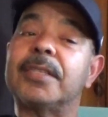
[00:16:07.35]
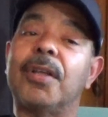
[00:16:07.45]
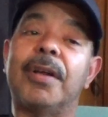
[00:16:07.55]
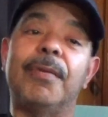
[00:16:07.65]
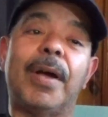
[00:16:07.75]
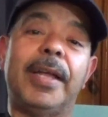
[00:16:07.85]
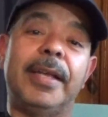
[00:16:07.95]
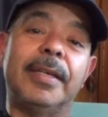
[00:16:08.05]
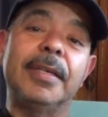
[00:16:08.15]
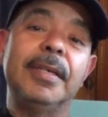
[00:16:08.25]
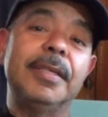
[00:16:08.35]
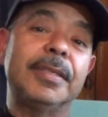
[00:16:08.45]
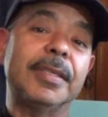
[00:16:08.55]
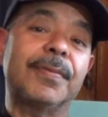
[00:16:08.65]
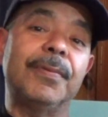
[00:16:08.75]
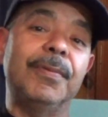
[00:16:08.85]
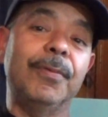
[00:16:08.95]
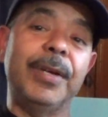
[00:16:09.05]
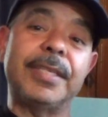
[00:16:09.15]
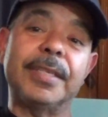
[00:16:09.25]
started writing just
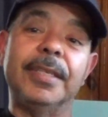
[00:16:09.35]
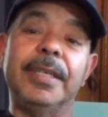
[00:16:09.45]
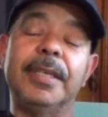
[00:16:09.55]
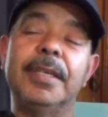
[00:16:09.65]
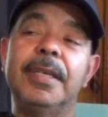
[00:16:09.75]
recently.